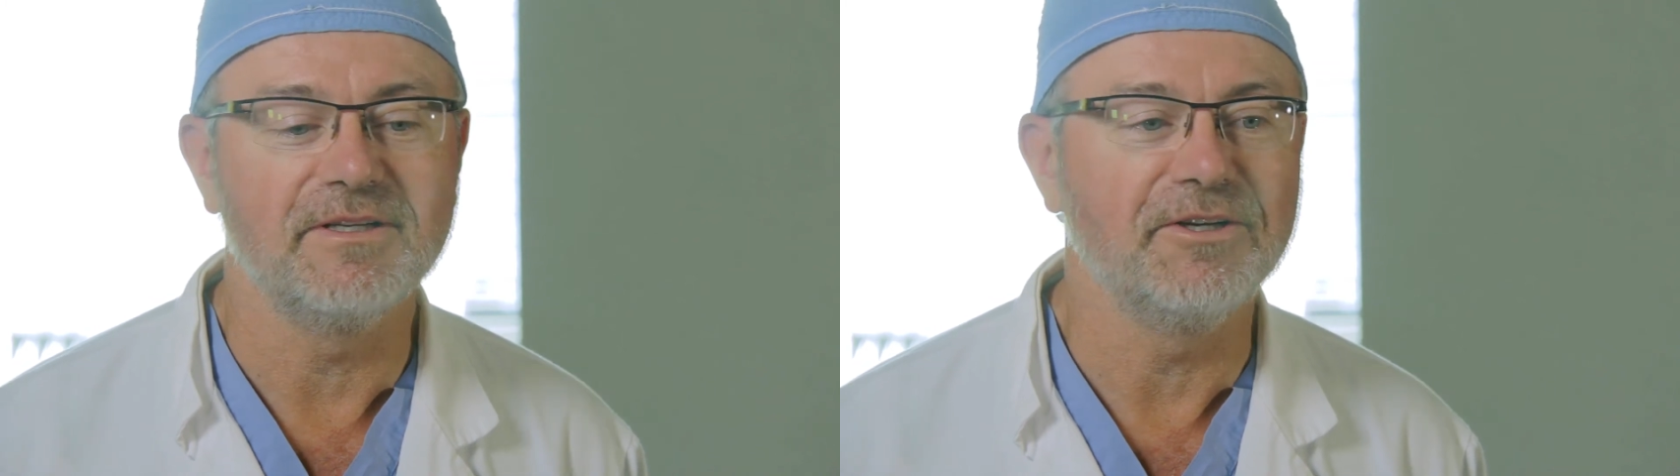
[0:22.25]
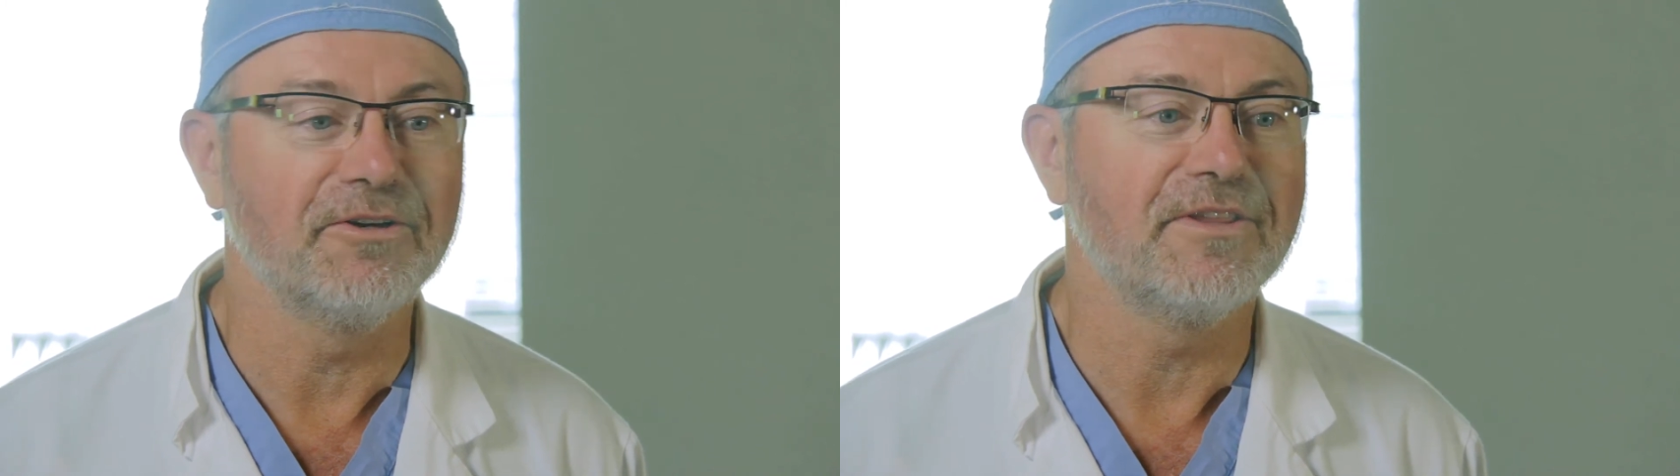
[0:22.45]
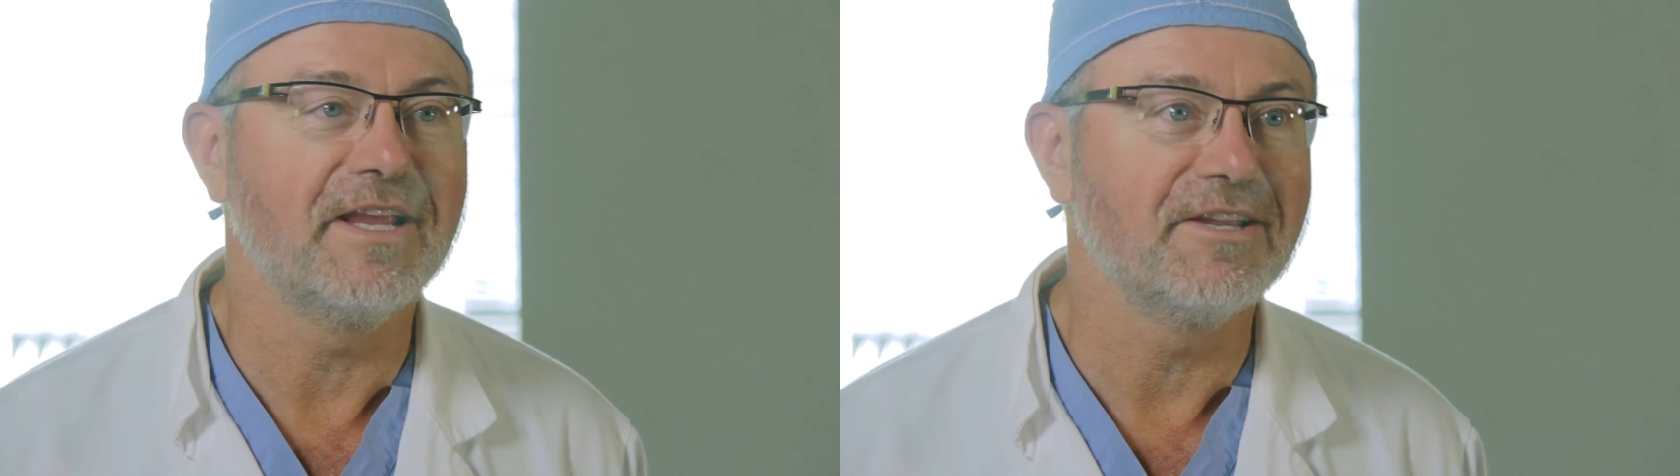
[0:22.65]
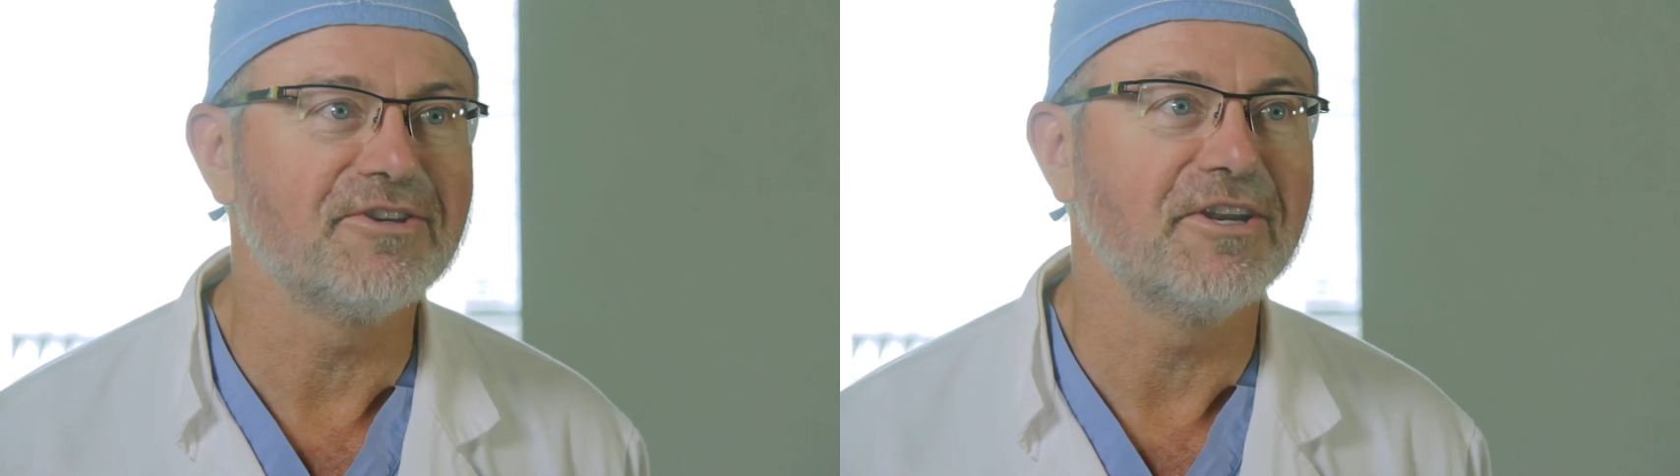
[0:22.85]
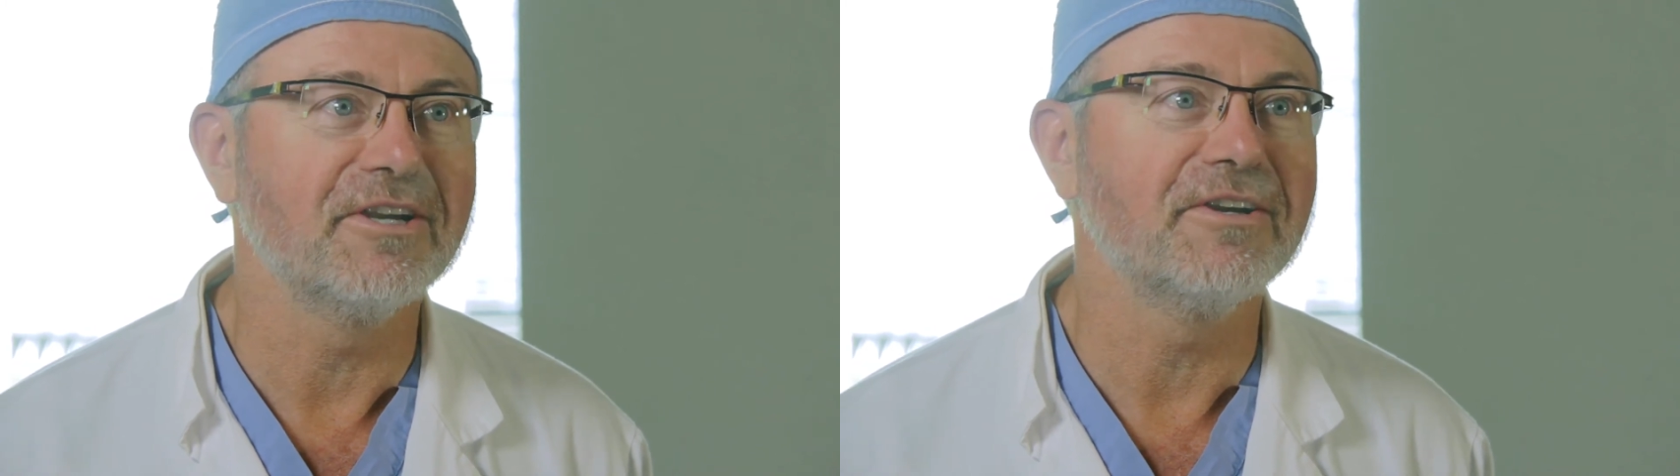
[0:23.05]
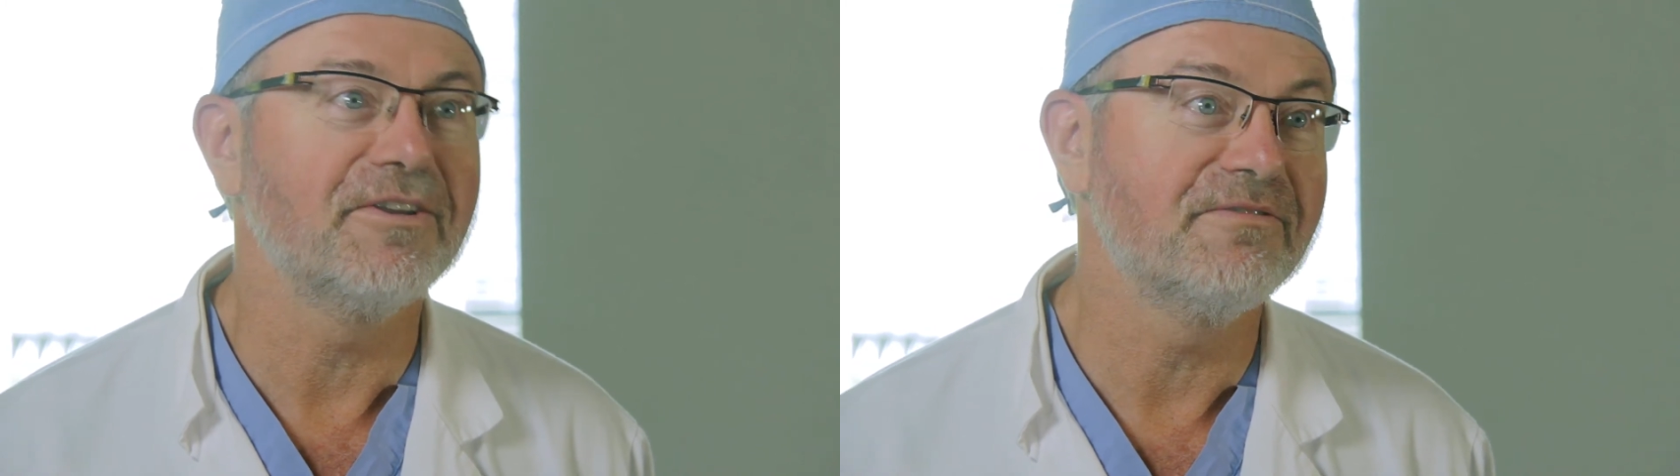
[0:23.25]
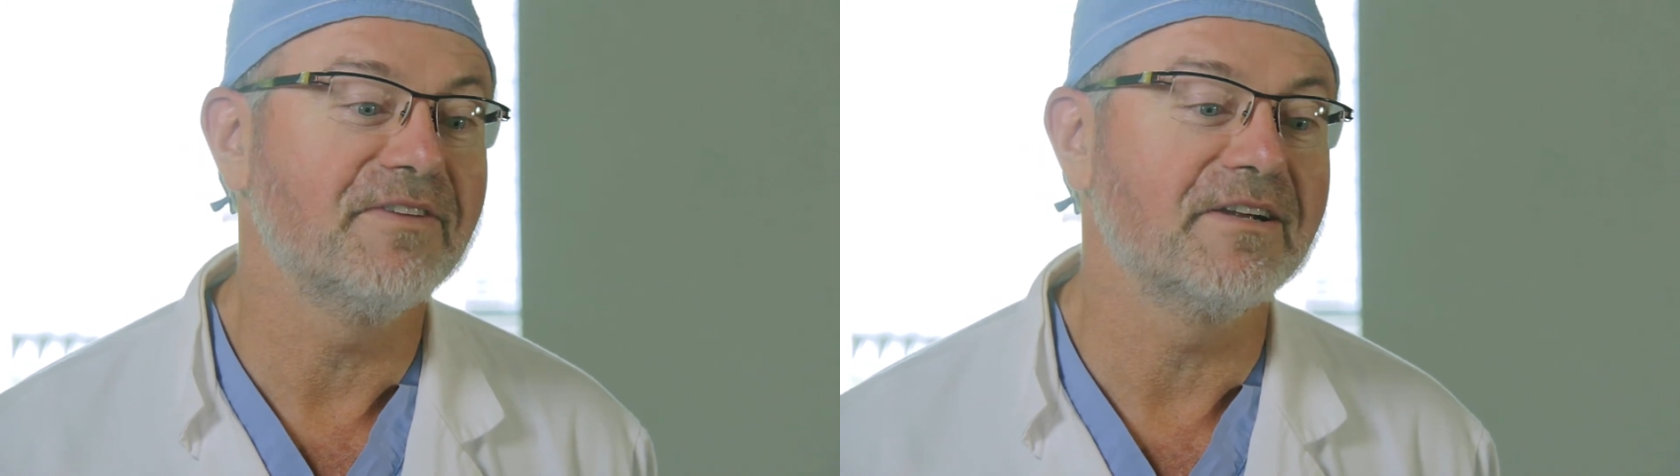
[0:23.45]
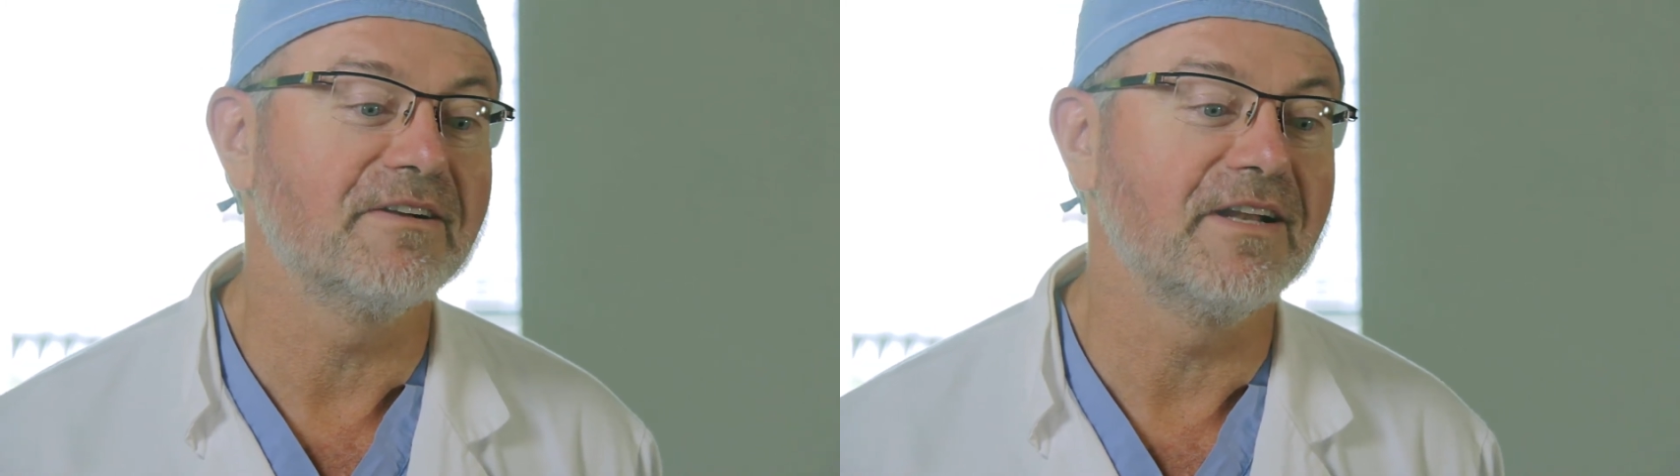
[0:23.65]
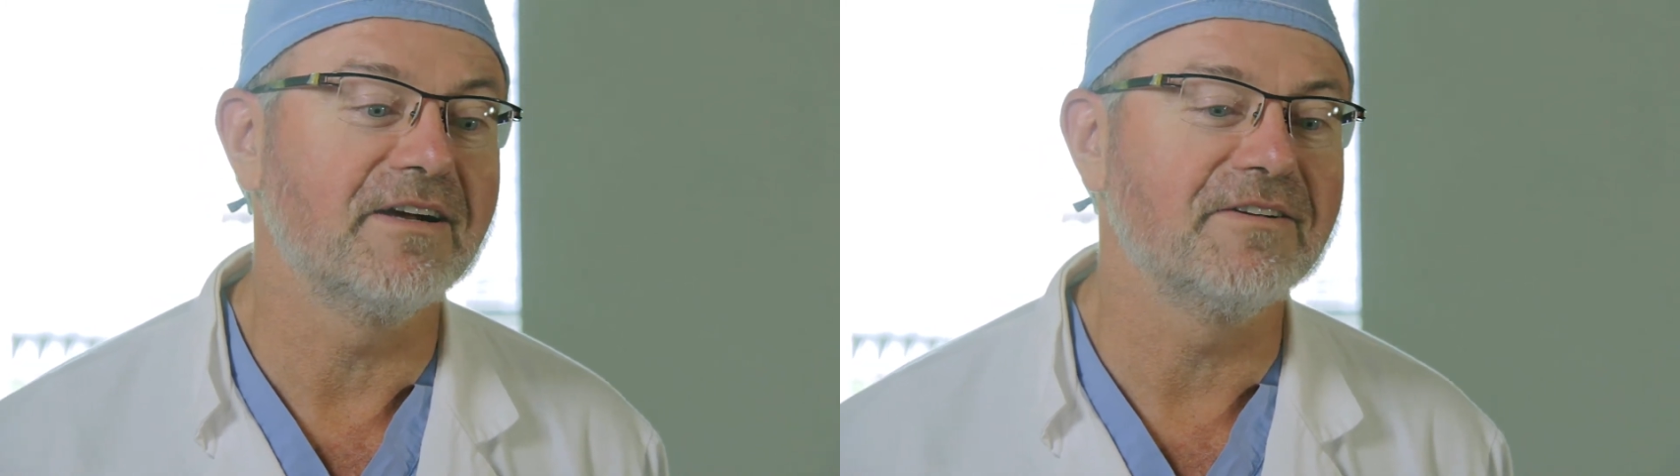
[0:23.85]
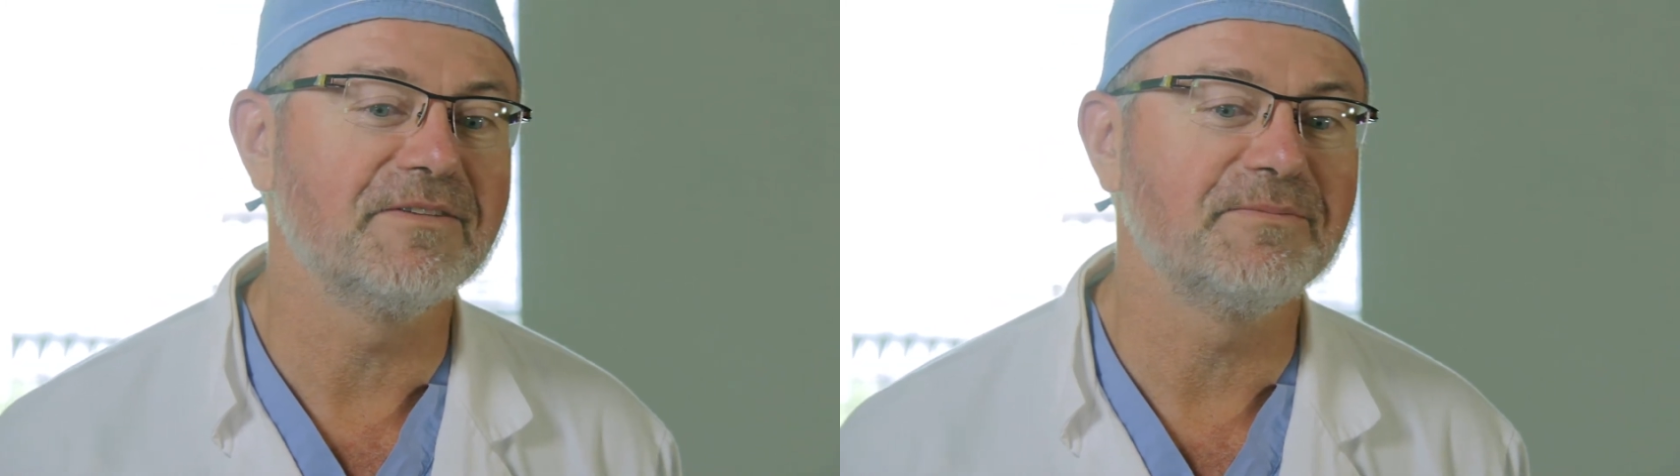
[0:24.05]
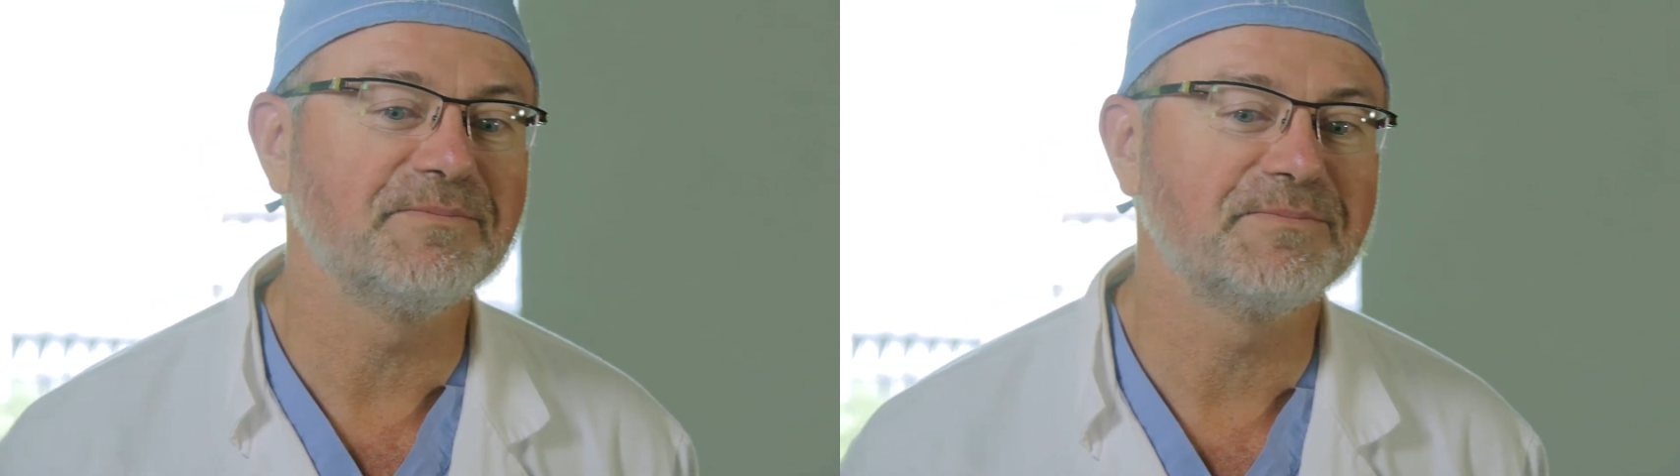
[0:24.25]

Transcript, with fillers: you're the engineer, you figure it out.